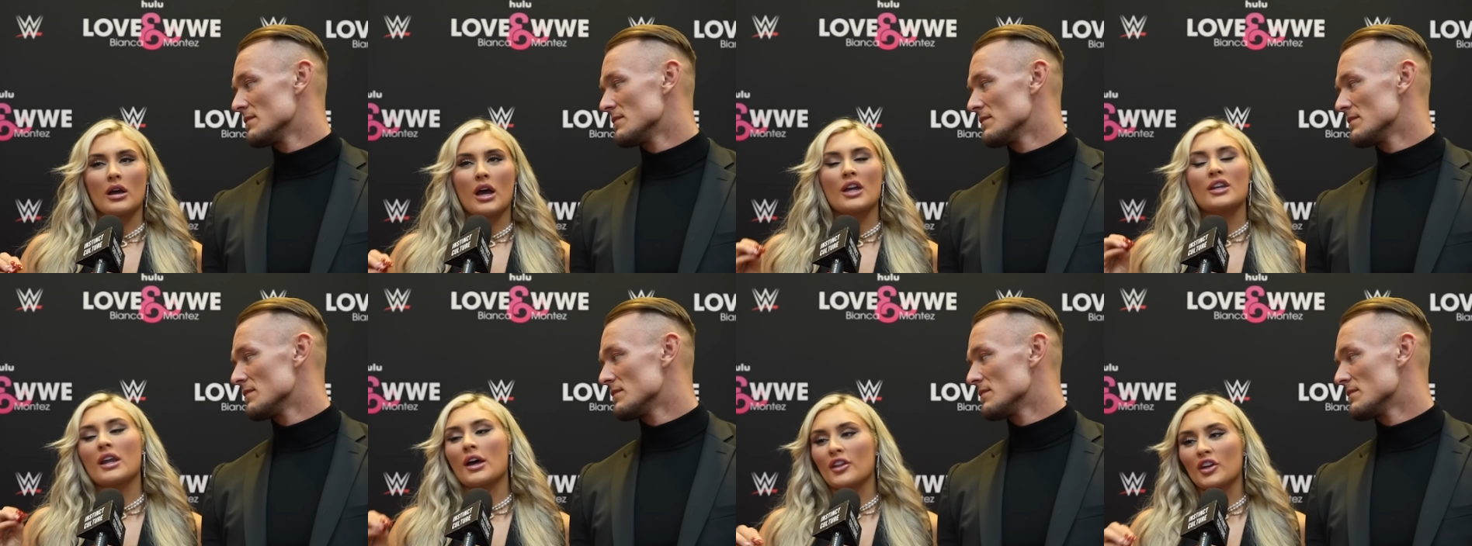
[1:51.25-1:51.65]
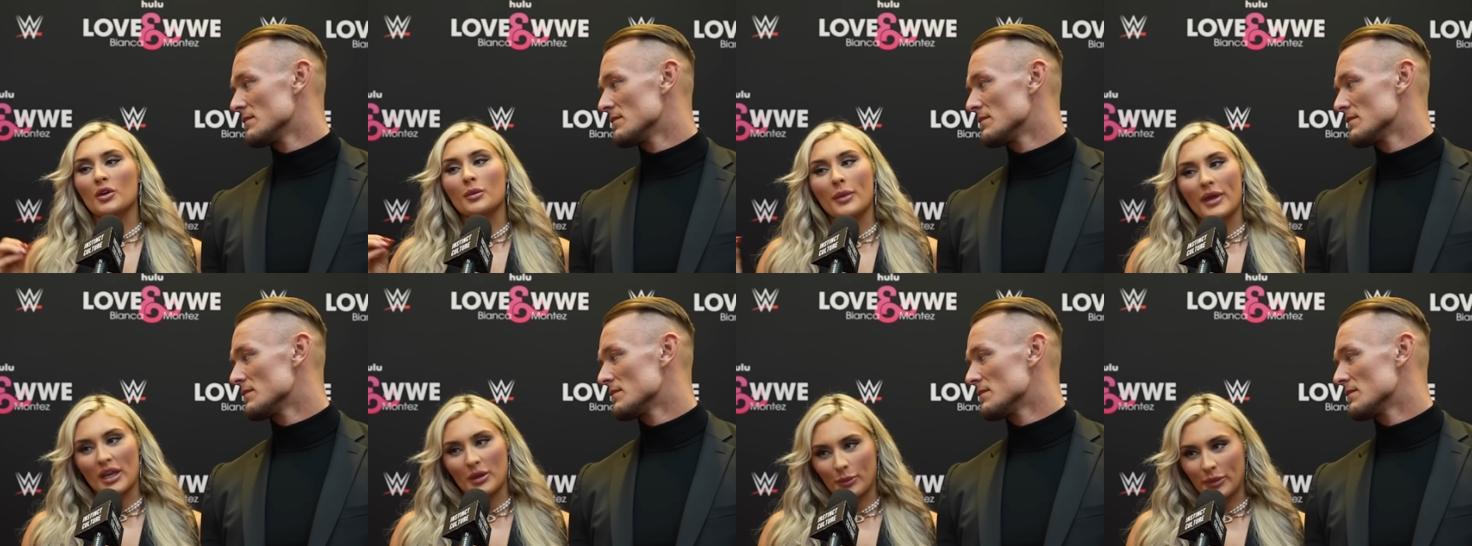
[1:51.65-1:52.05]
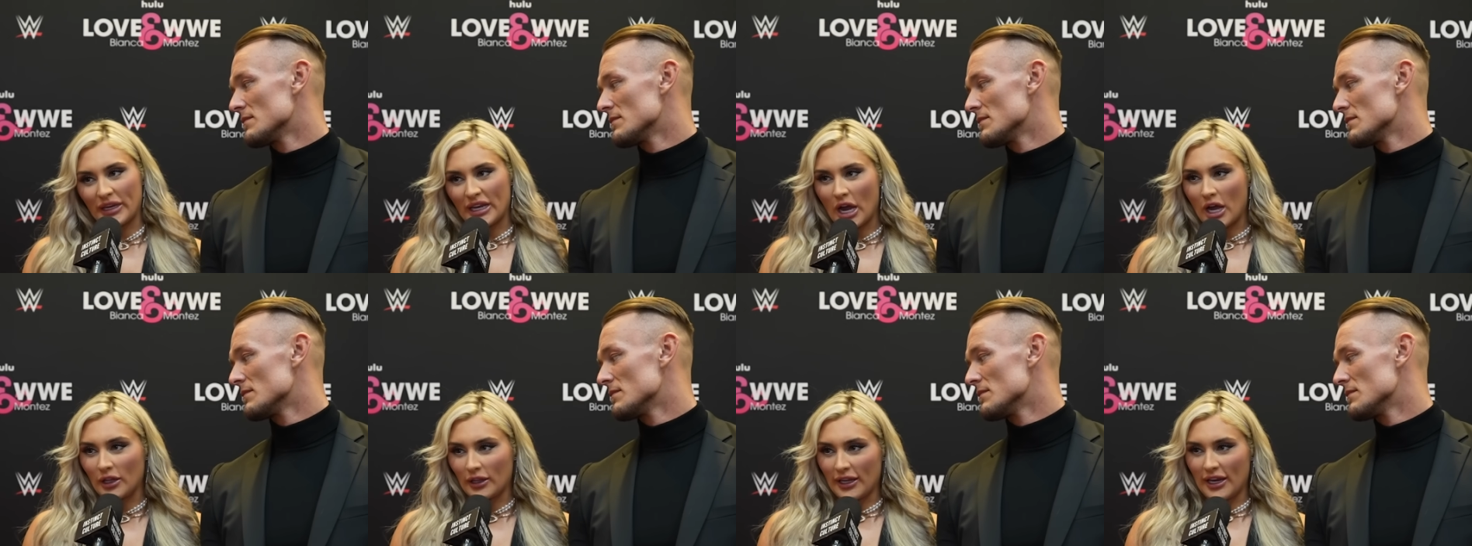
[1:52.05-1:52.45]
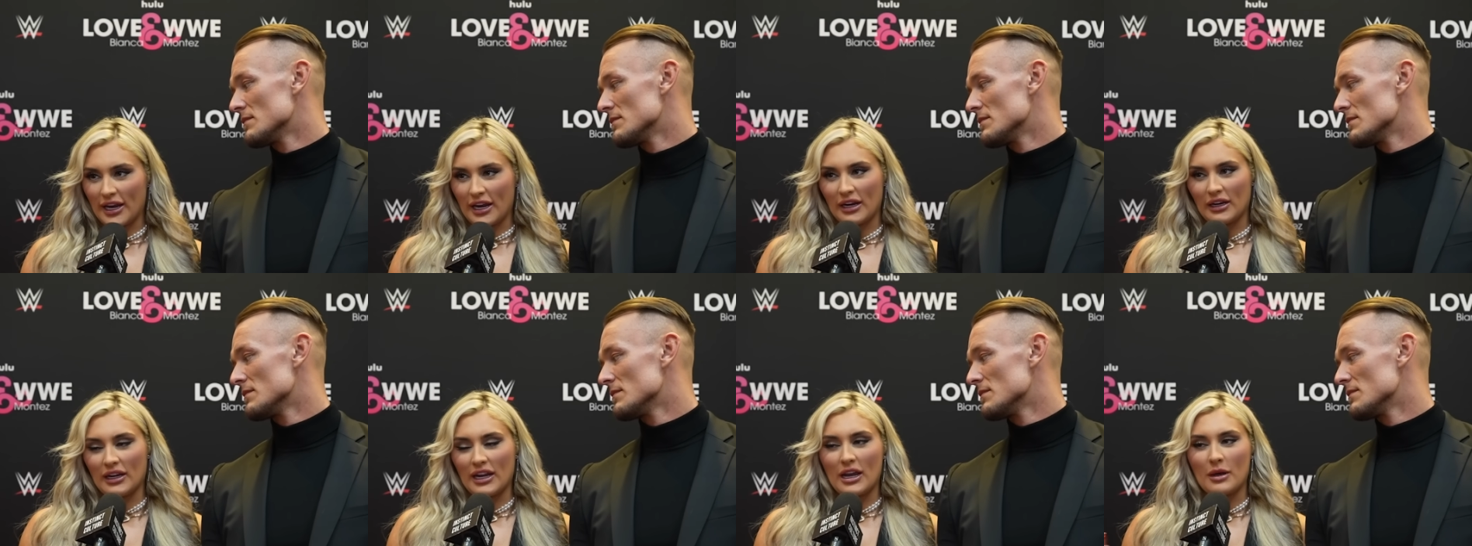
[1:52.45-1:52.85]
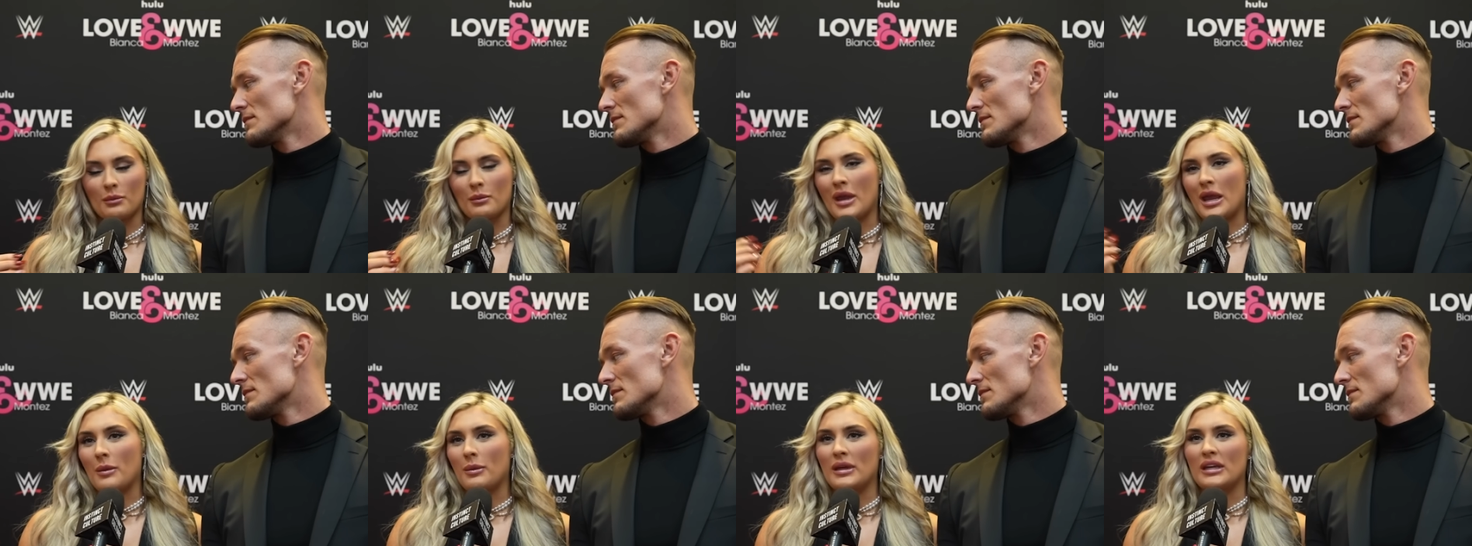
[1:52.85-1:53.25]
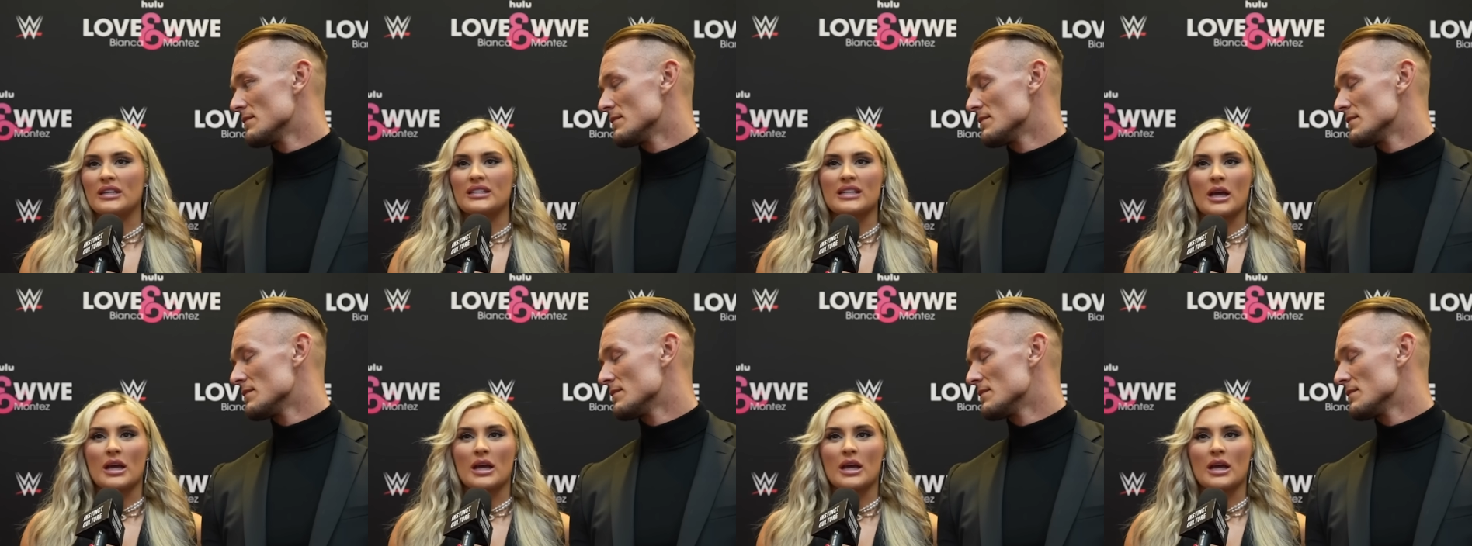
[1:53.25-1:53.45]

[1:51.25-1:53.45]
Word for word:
Speaker 1: another big PLE. Maybe